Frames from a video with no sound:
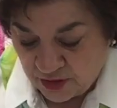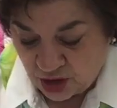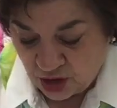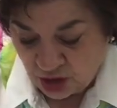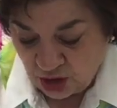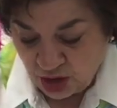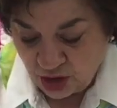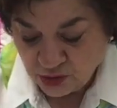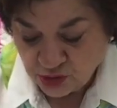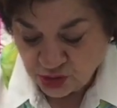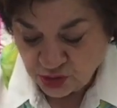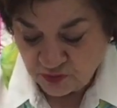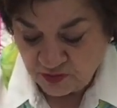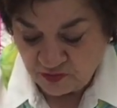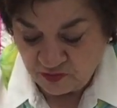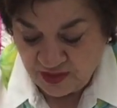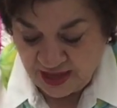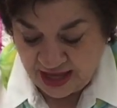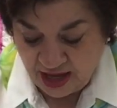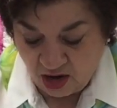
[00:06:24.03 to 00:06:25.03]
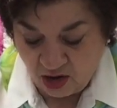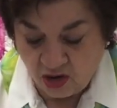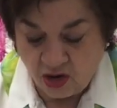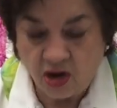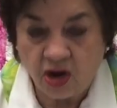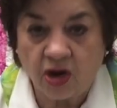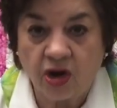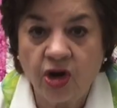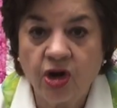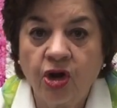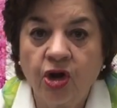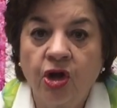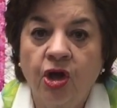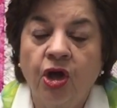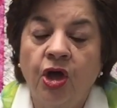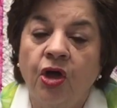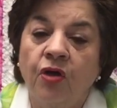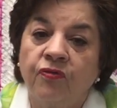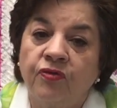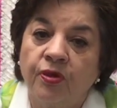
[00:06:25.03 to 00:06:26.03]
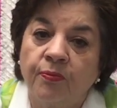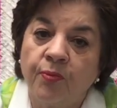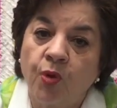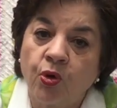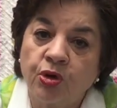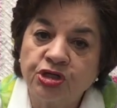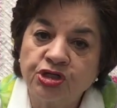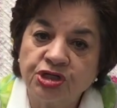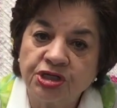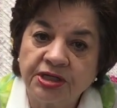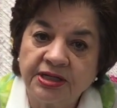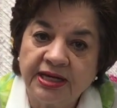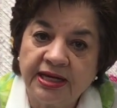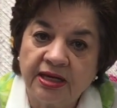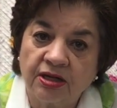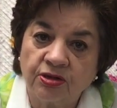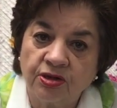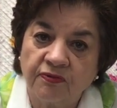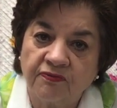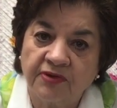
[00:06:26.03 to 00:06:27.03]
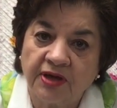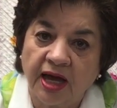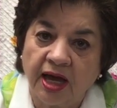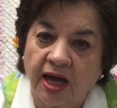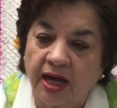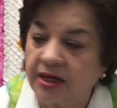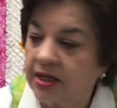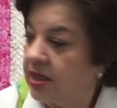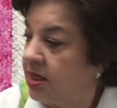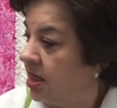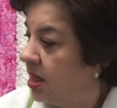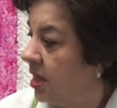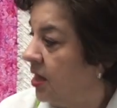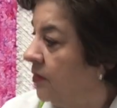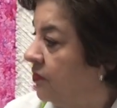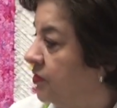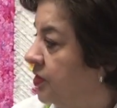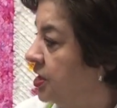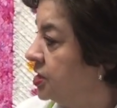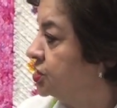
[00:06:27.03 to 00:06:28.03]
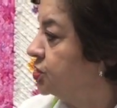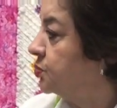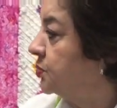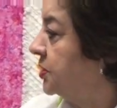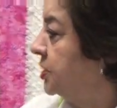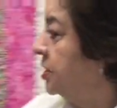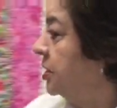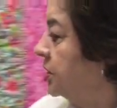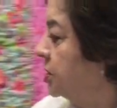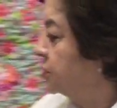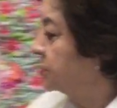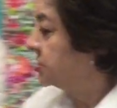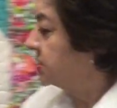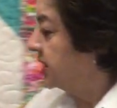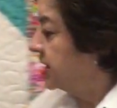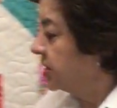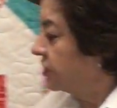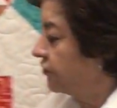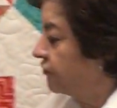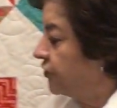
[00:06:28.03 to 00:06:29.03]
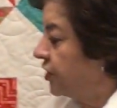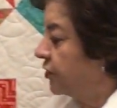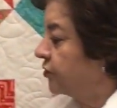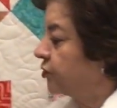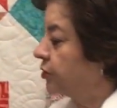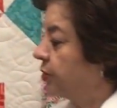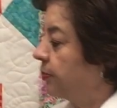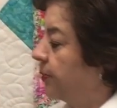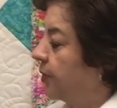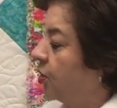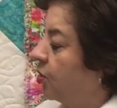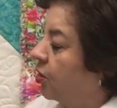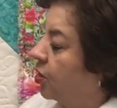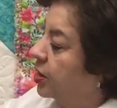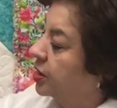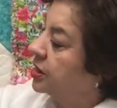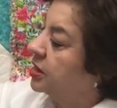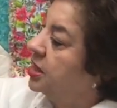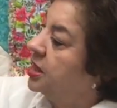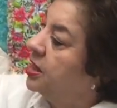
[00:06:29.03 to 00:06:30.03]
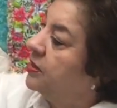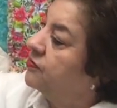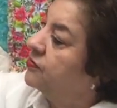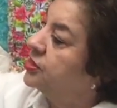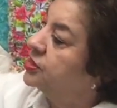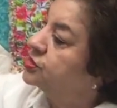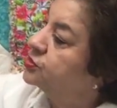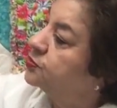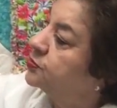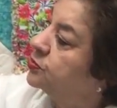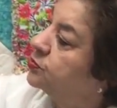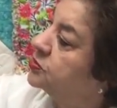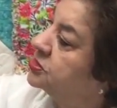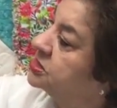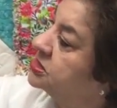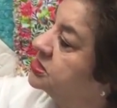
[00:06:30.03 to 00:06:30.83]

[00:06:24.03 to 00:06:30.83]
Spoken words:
closer that they are, the more chenille you've got. This one, you see, is further apart. This one was